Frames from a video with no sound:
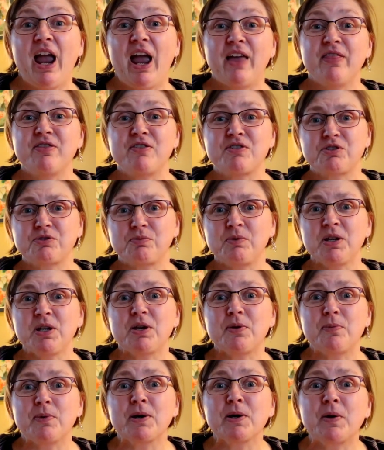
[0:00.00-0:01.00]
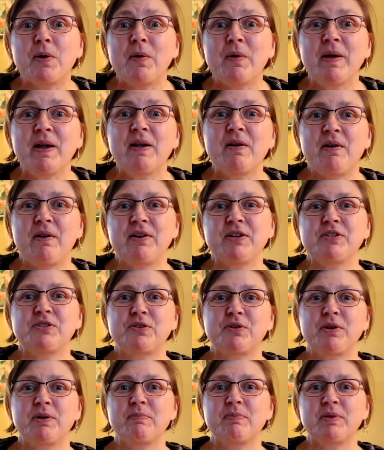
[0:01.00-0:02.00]
And this week we're going on a
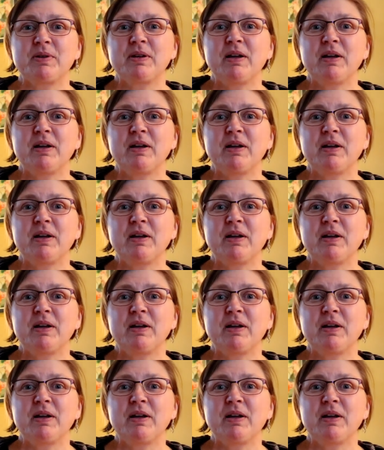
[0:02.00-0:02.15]
trip